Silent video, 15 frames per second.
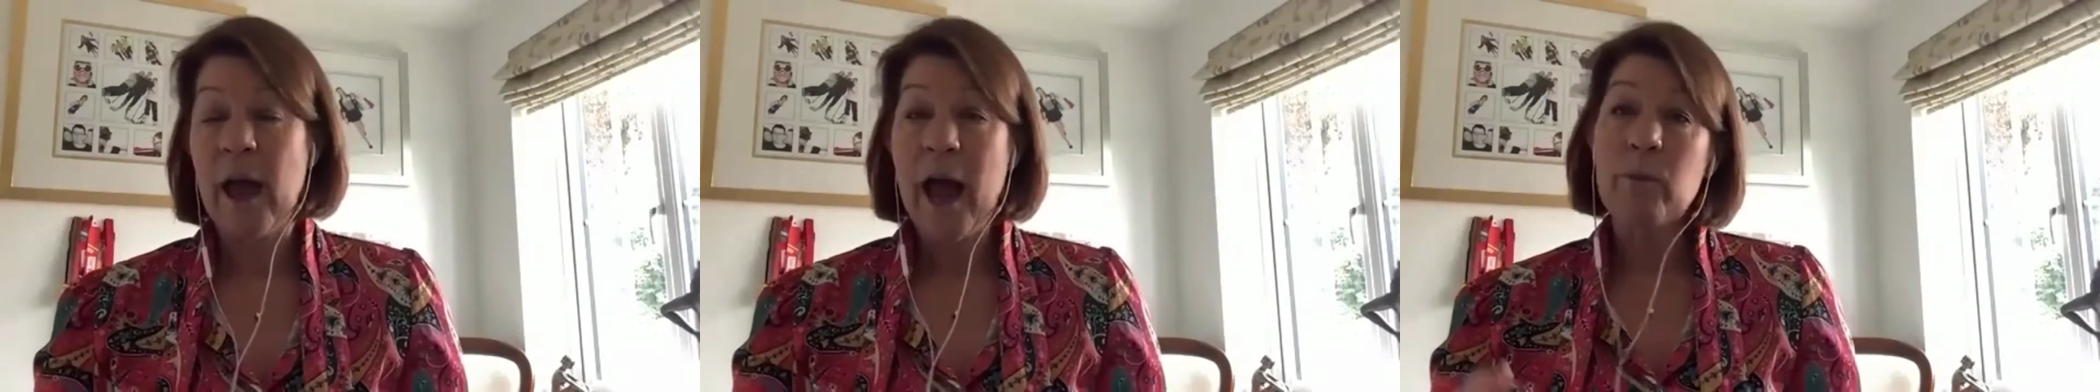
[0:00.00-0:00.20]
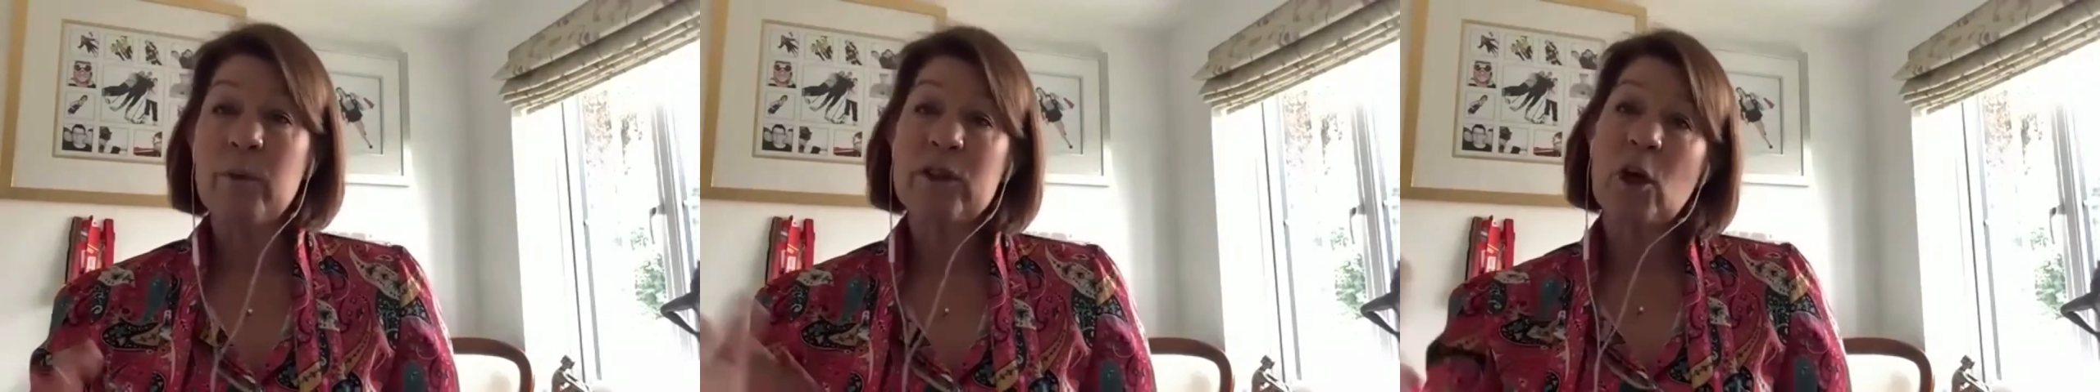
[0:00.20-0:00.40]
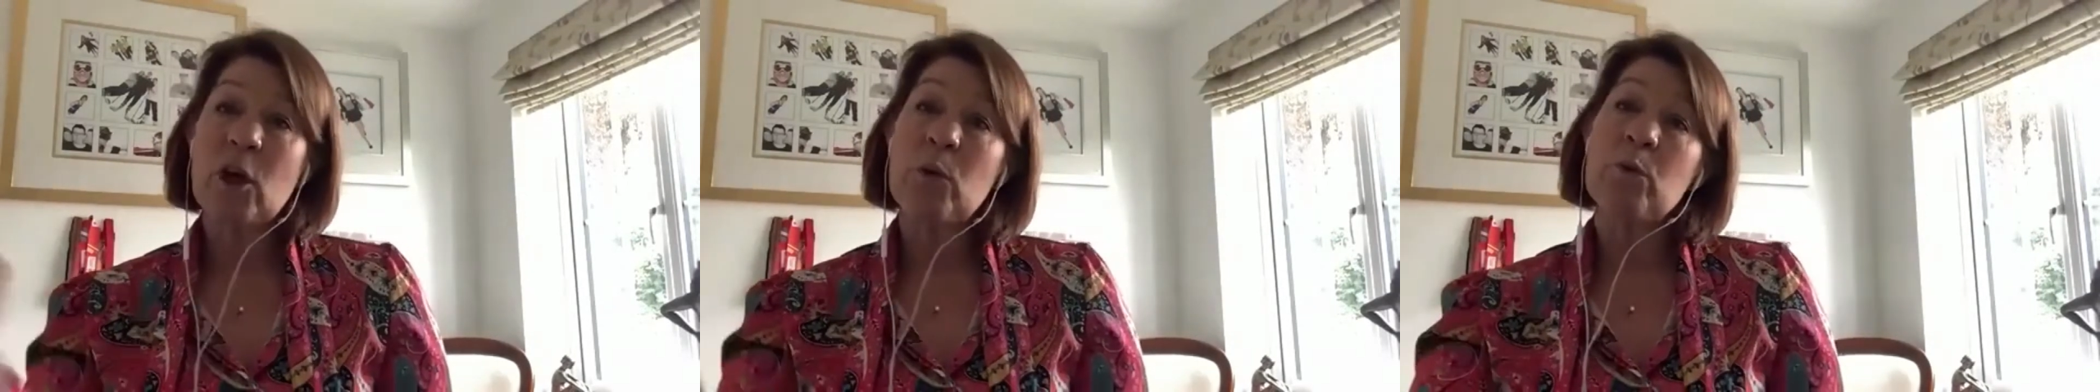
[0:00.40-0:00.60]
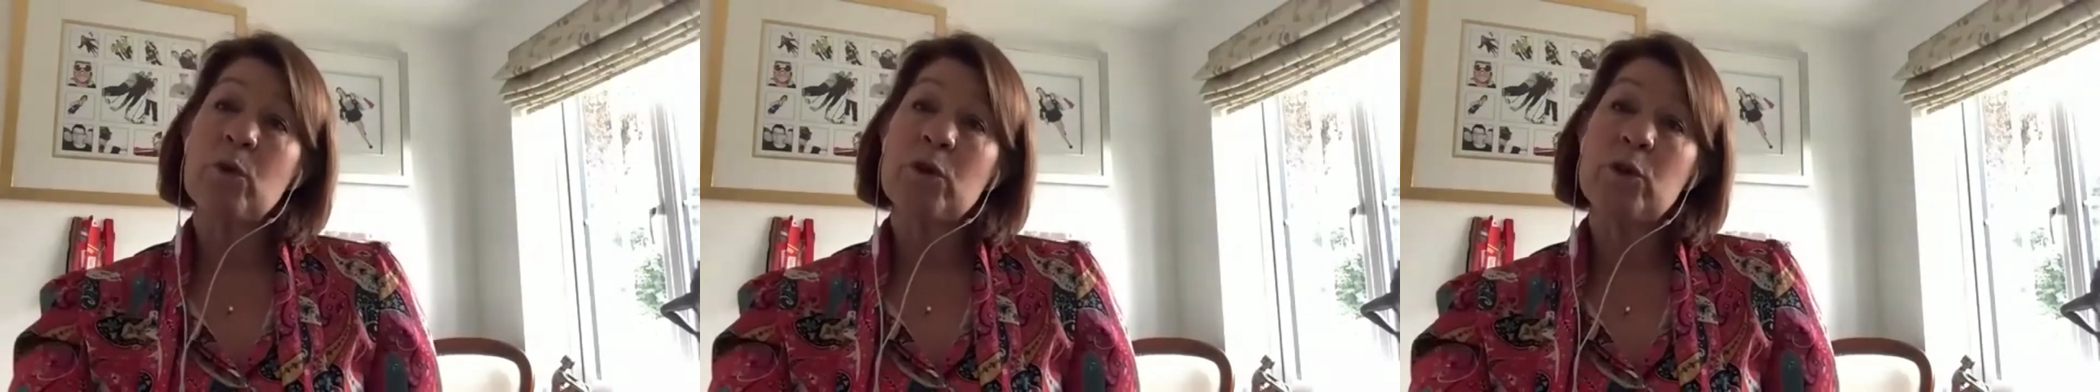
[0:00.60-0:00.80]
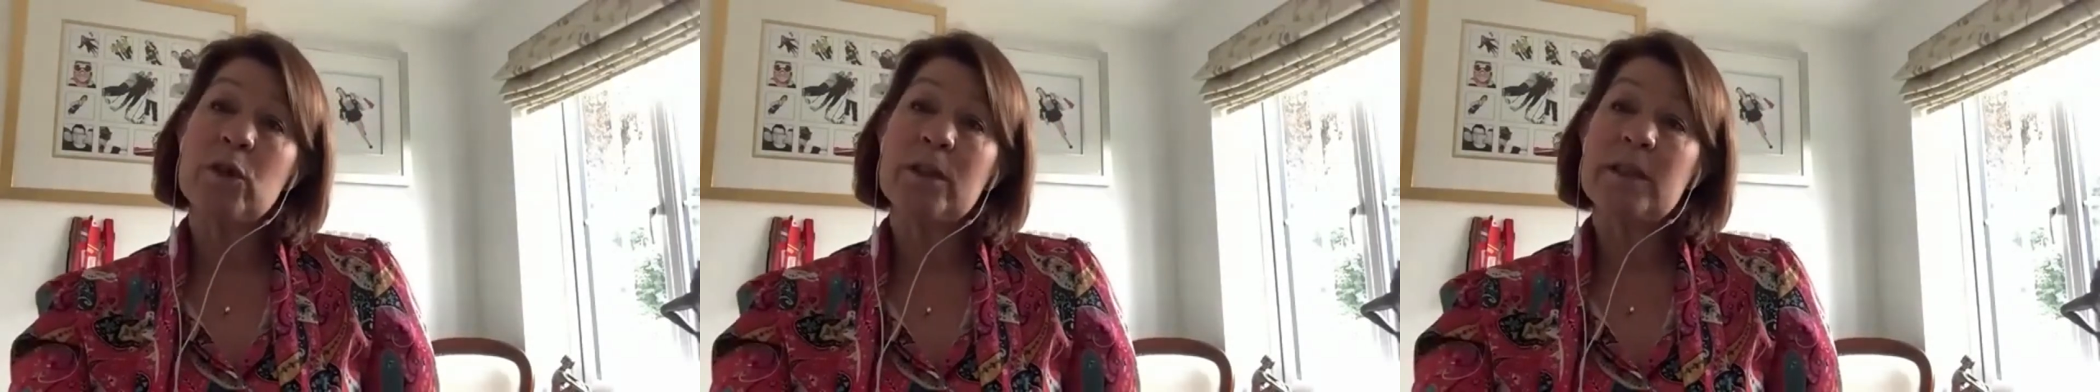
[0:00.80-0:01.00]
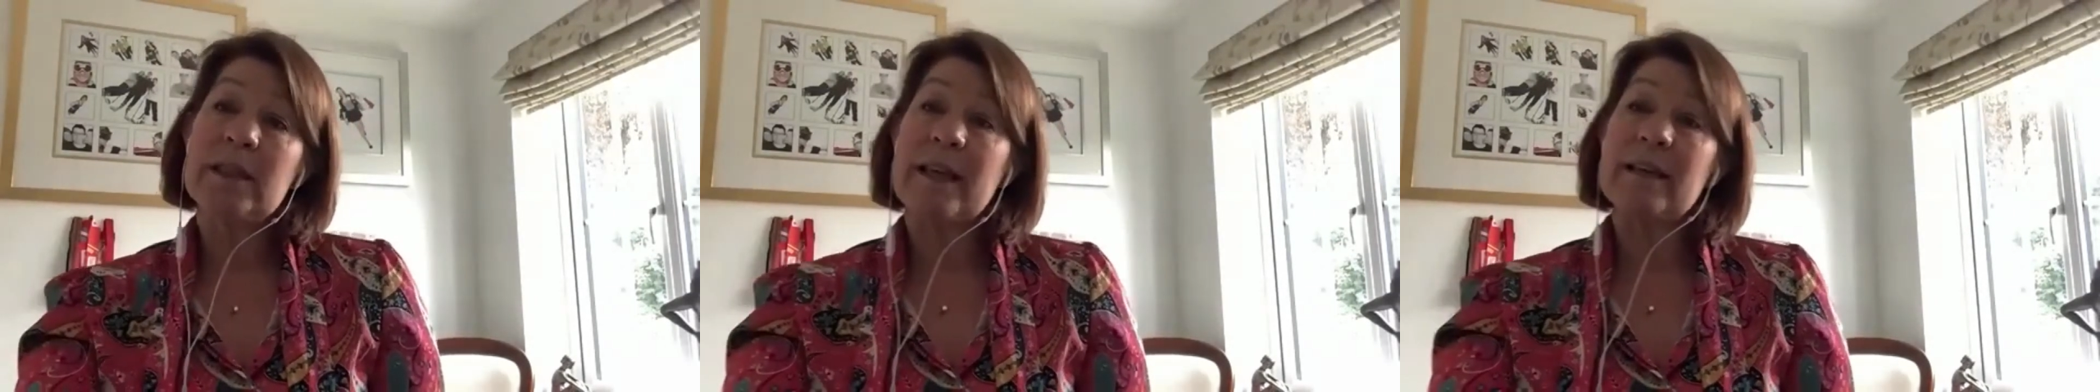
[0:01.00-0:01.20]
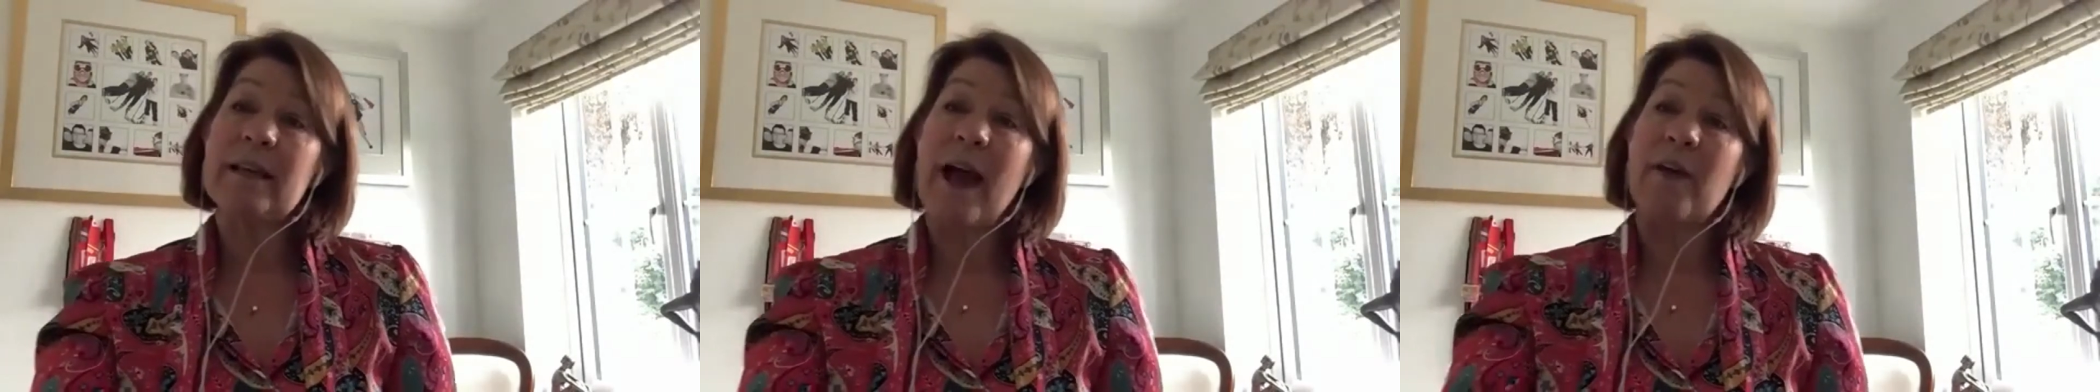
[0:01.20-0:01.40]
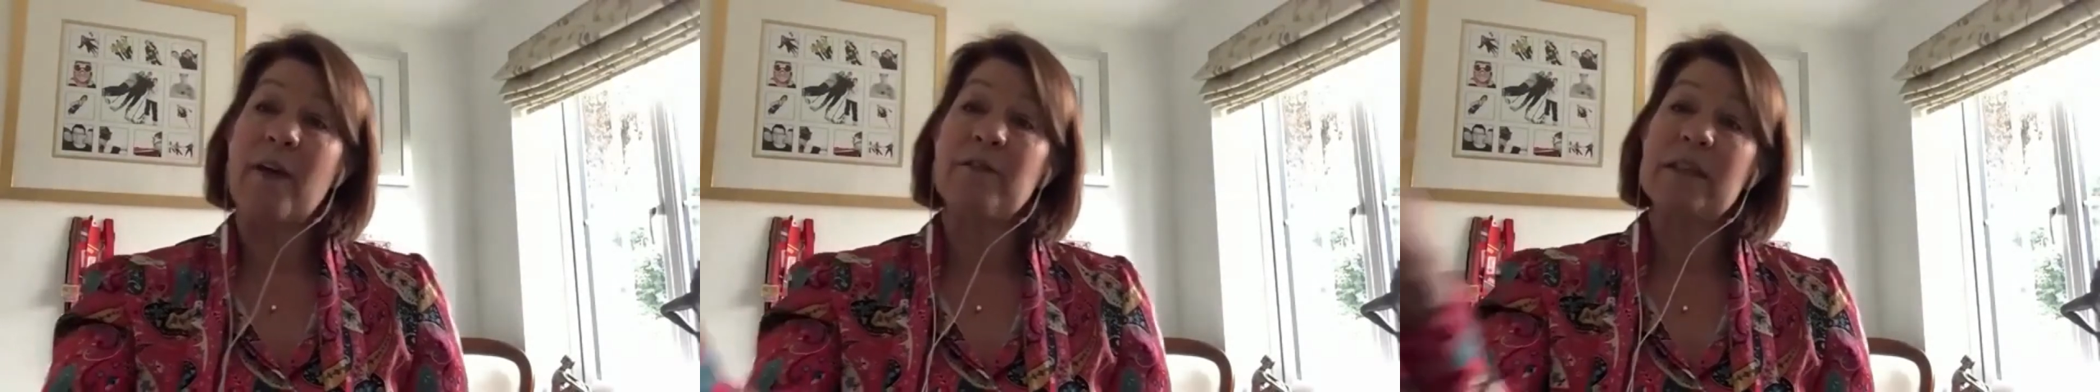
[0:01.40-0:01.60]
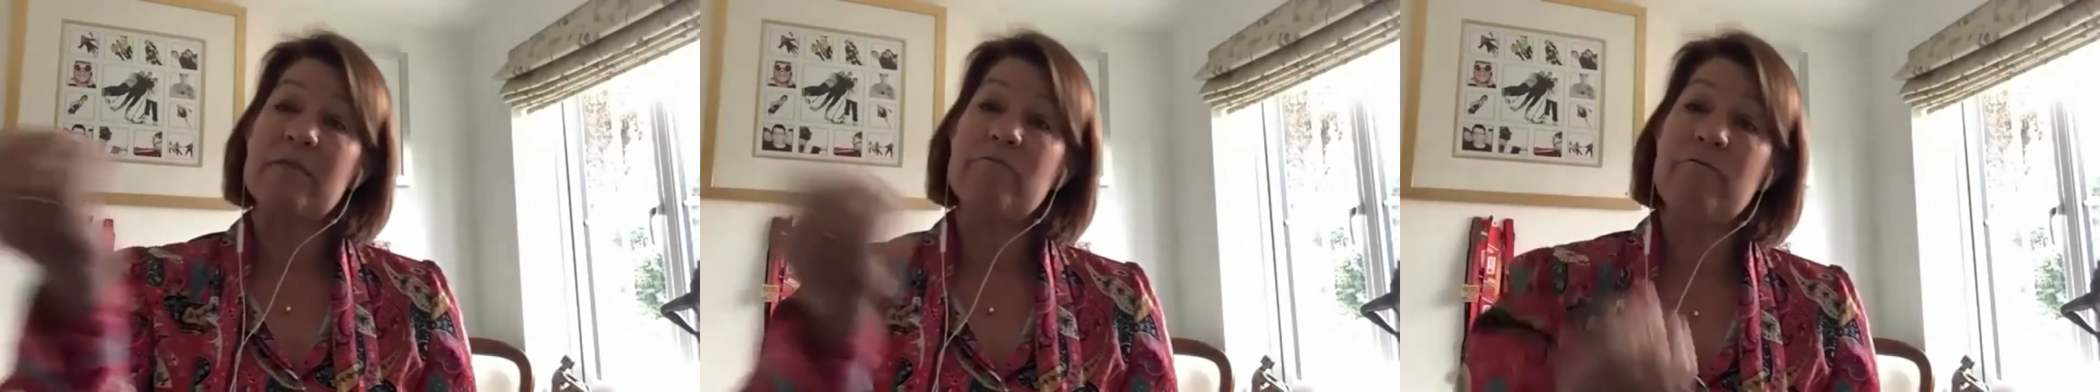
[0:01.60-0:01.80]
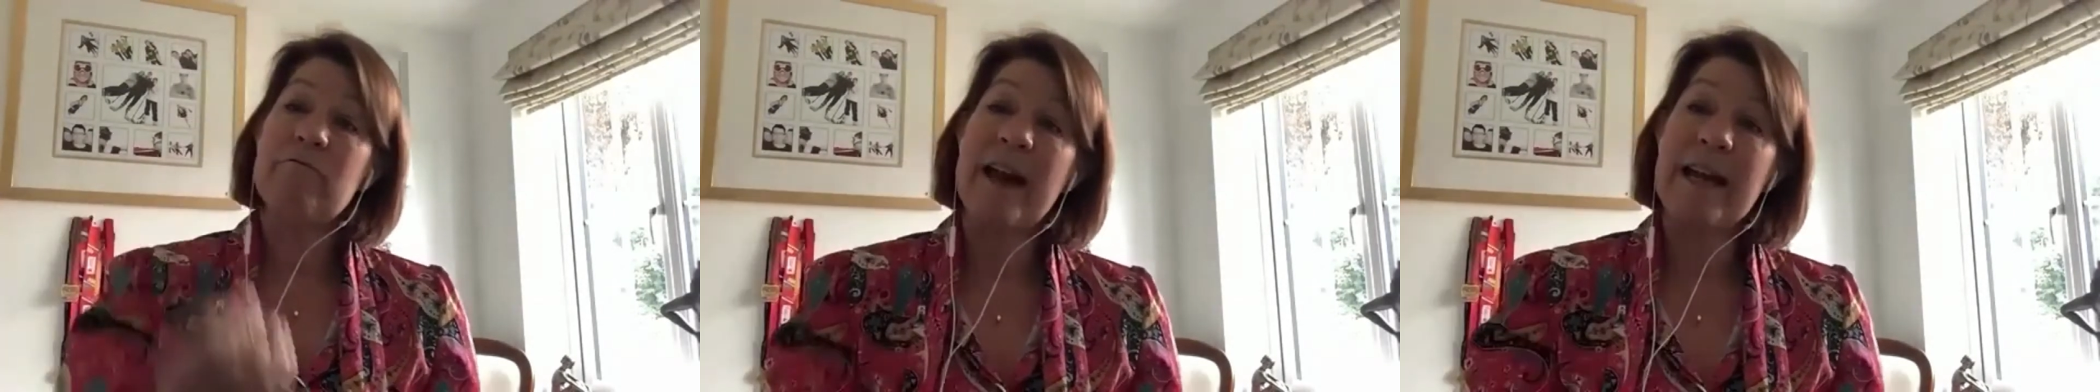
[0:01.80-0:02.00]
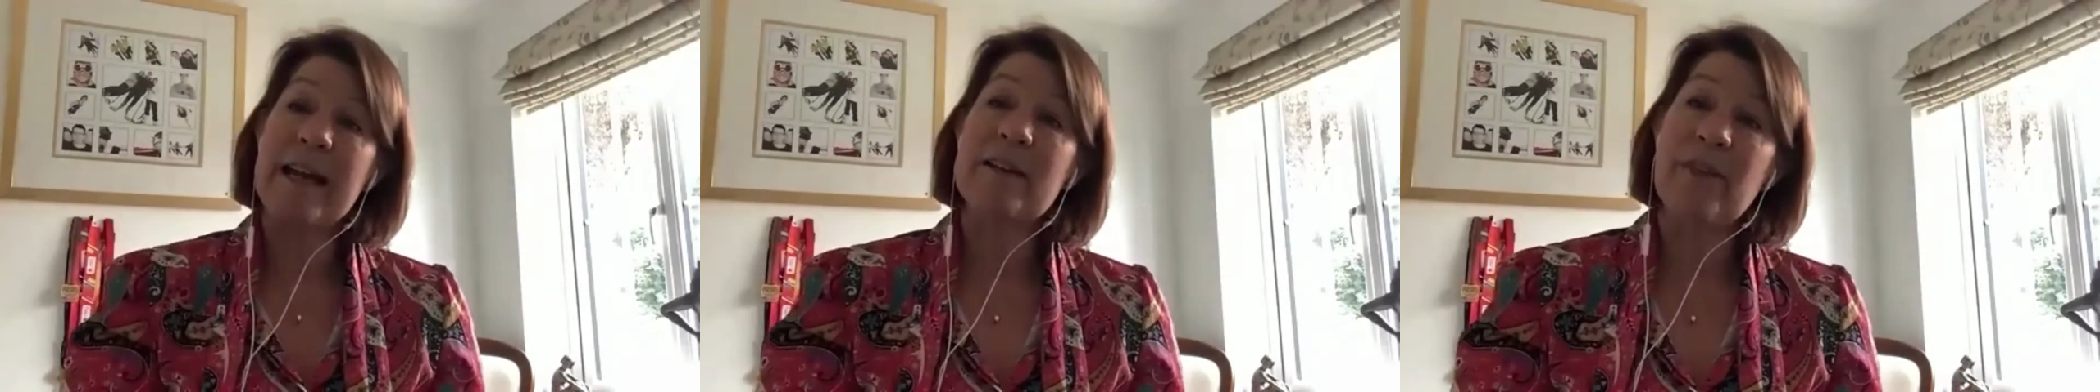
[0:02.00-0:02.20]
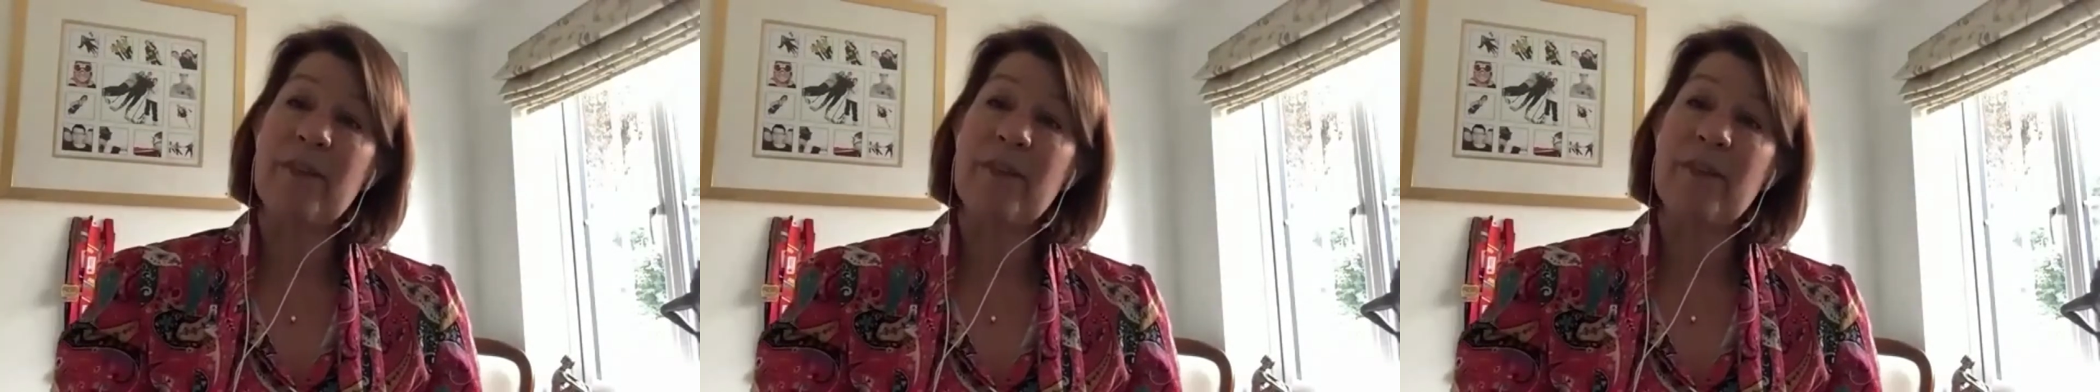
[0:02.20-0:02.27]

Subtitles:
And we don't want you to then have to raid